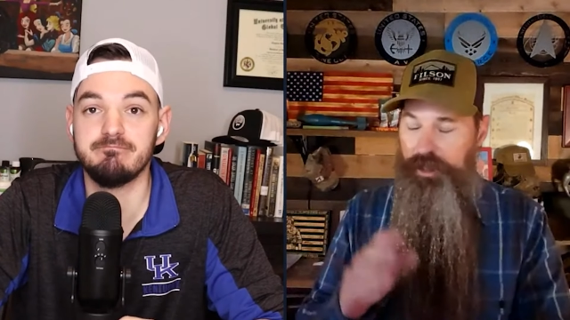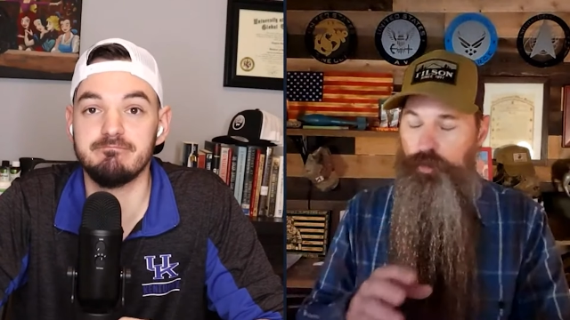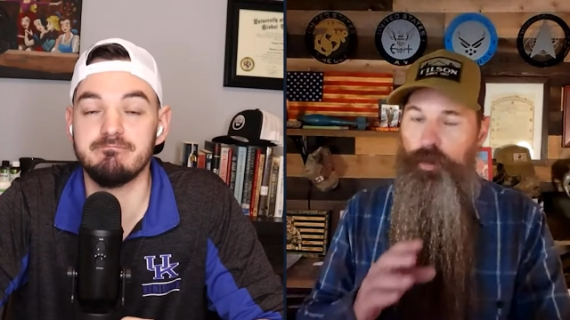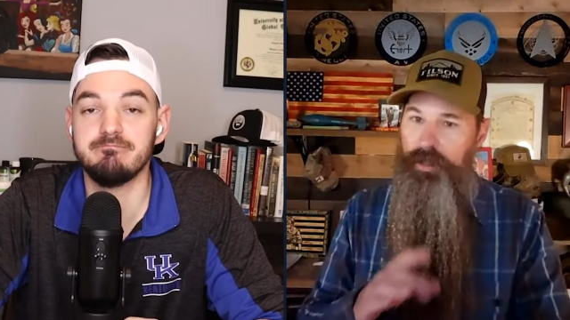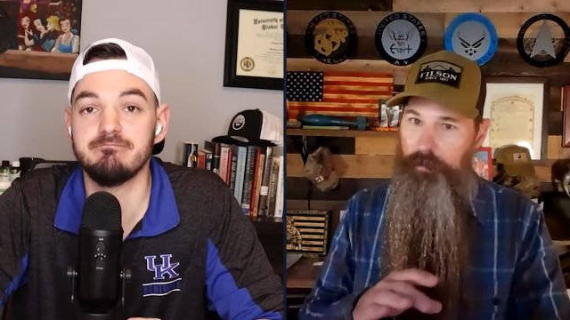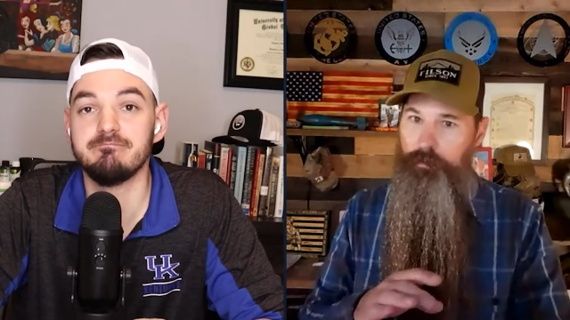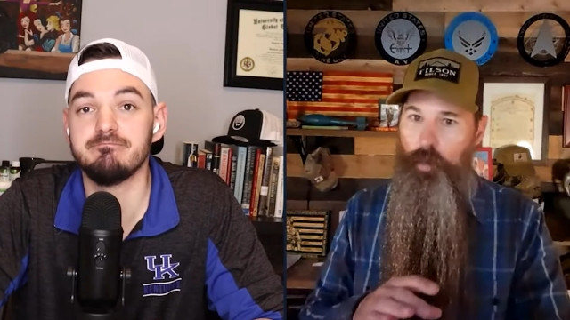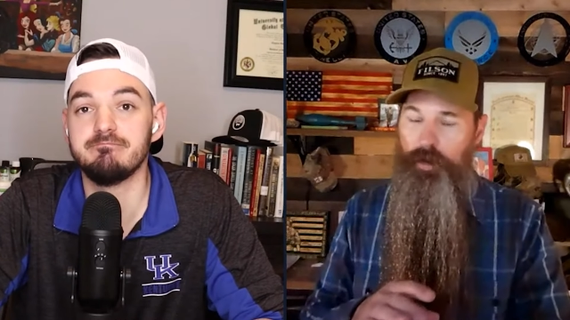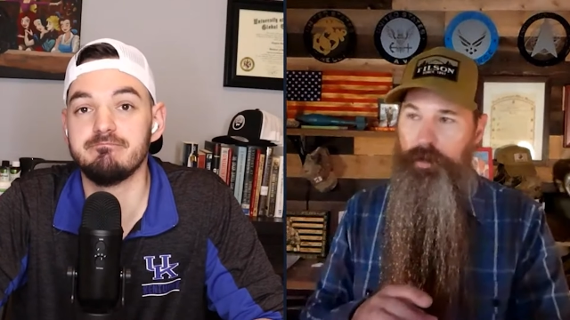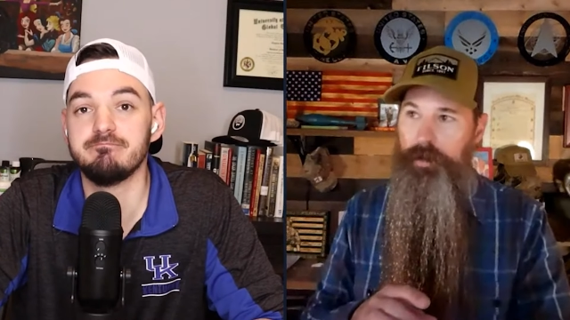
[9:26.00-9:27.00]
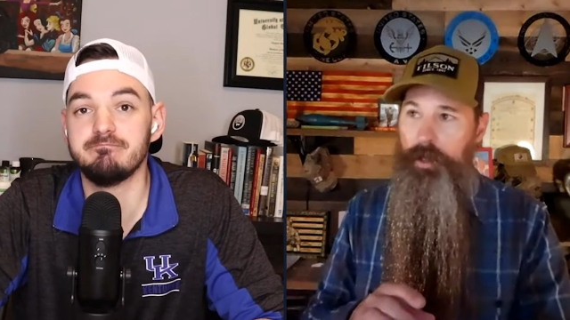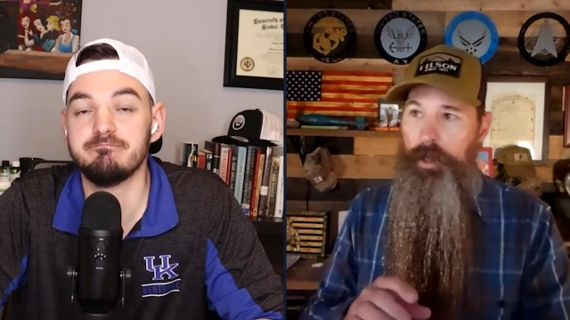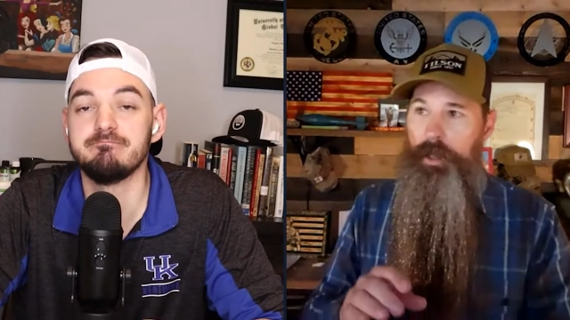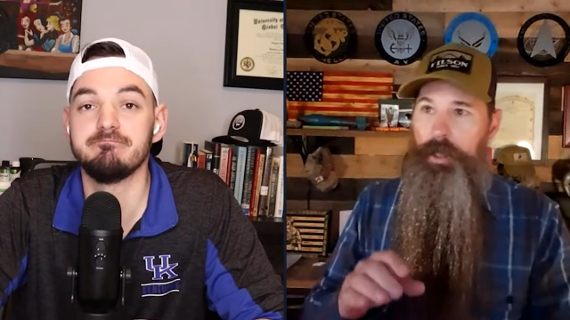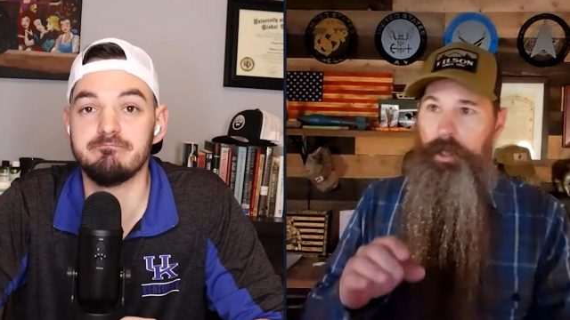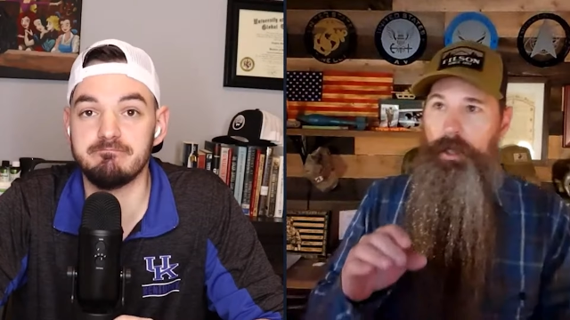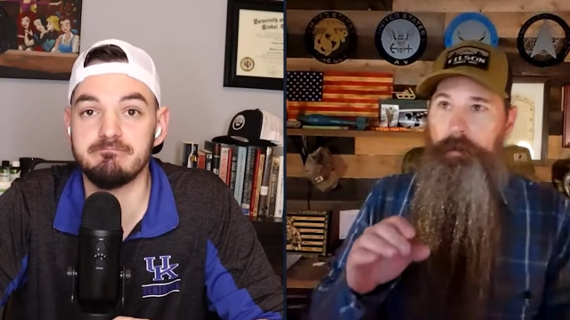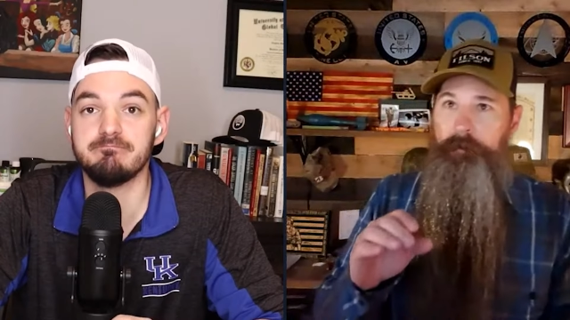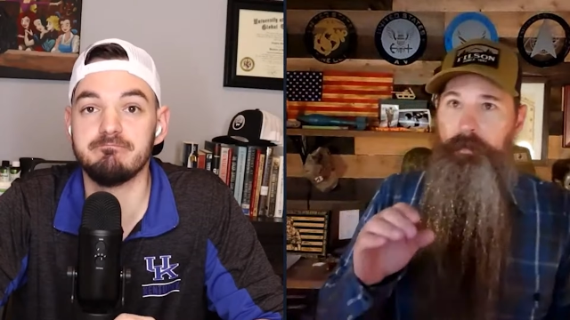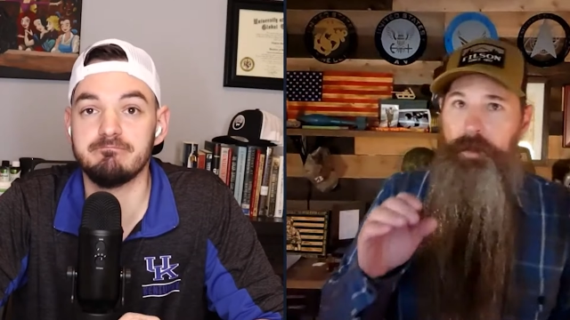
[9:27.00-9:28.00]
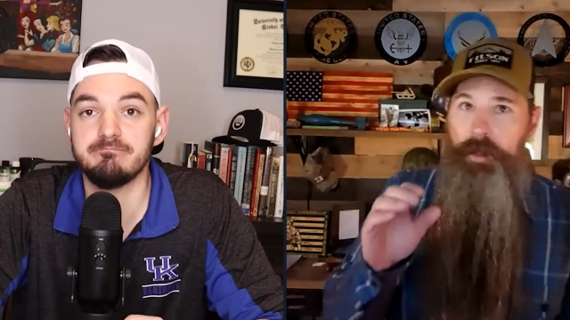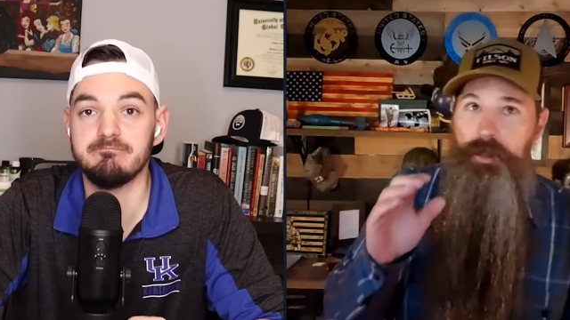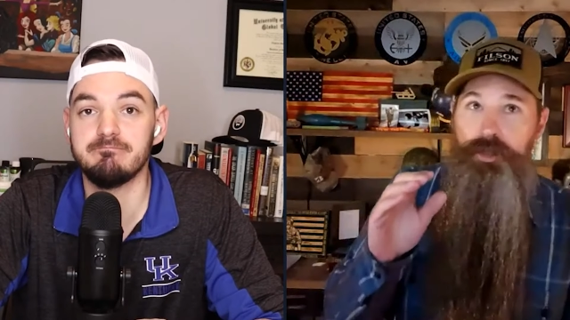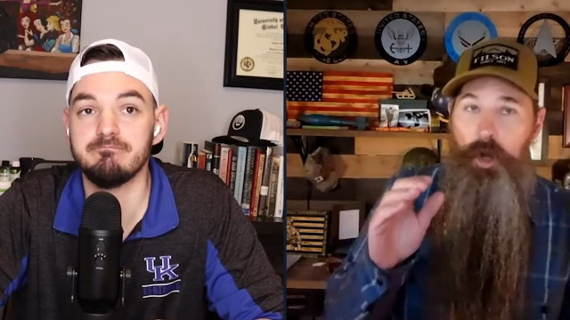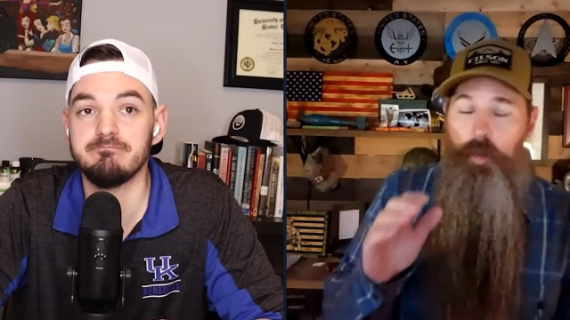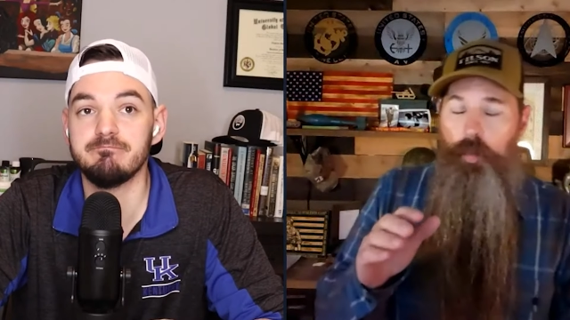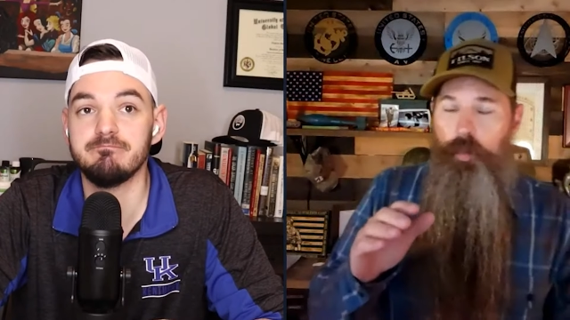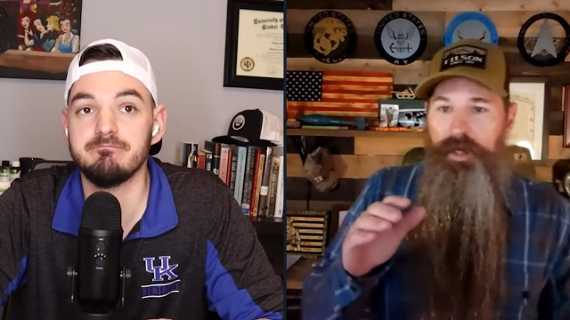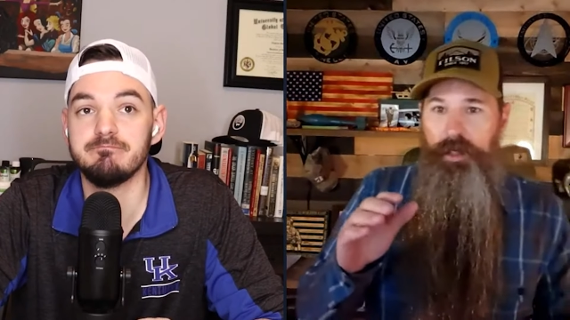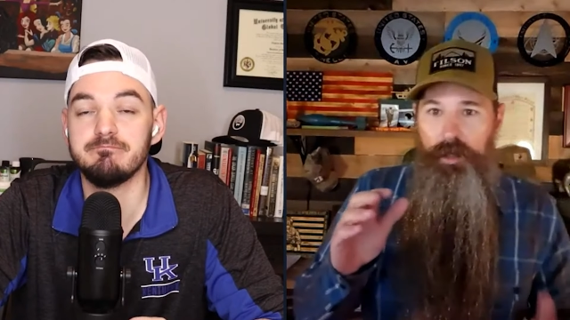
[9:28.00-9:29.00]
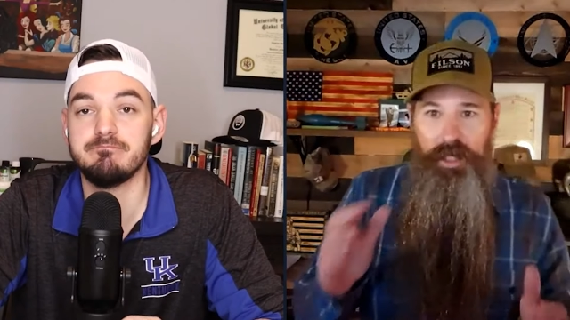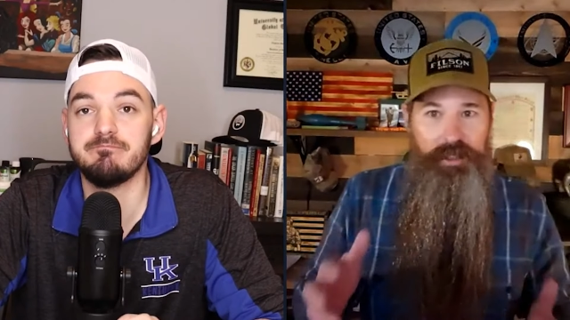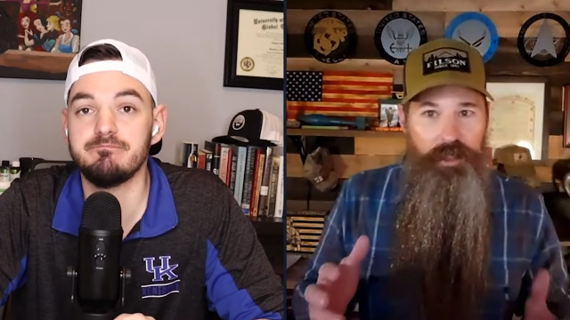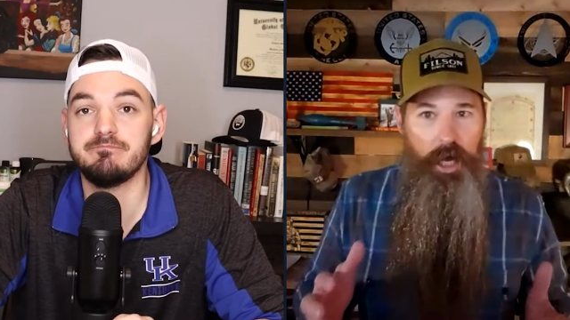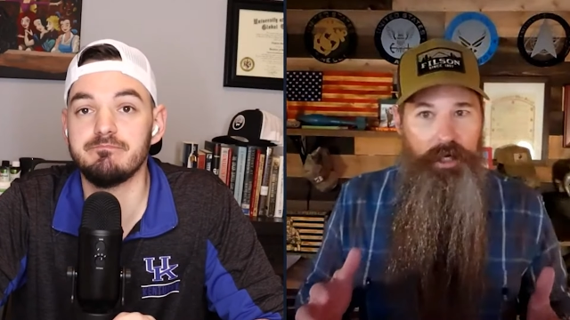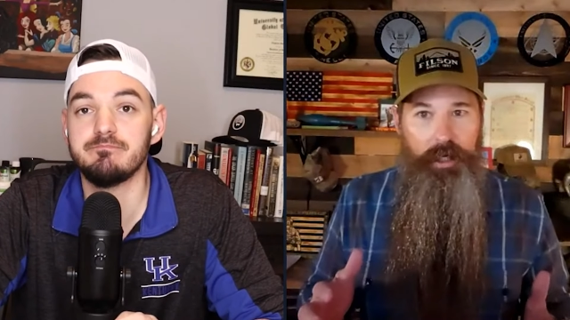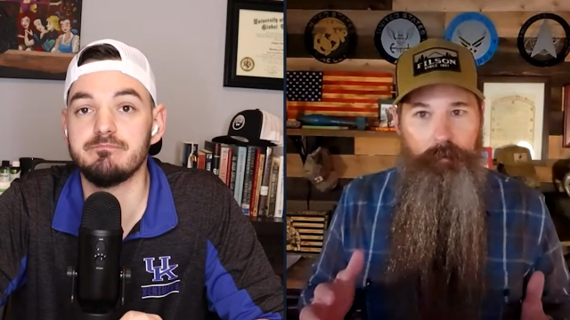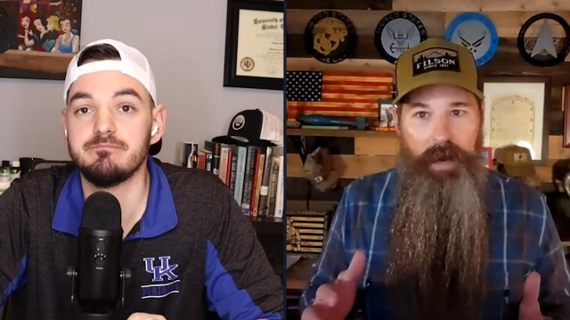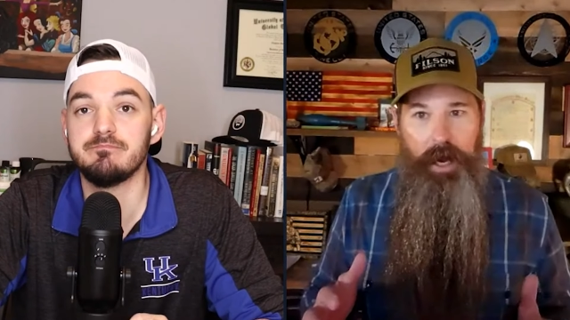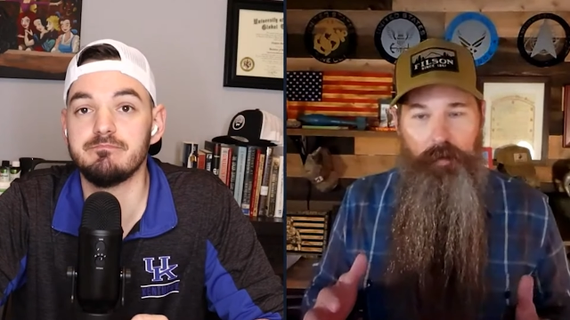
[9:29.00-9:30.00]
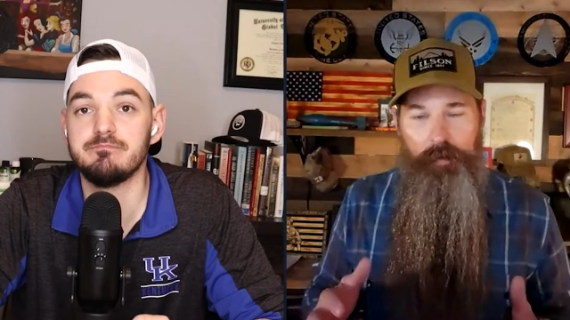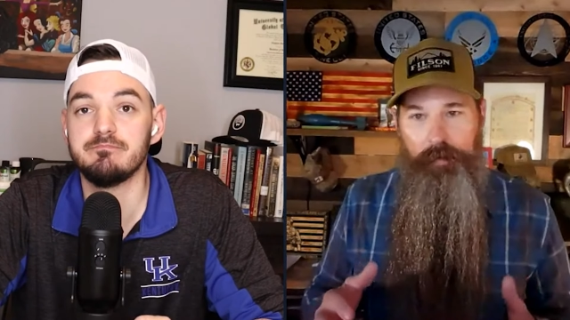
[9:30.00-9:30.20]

Speaker 1: it's really important. So when Clay's talking about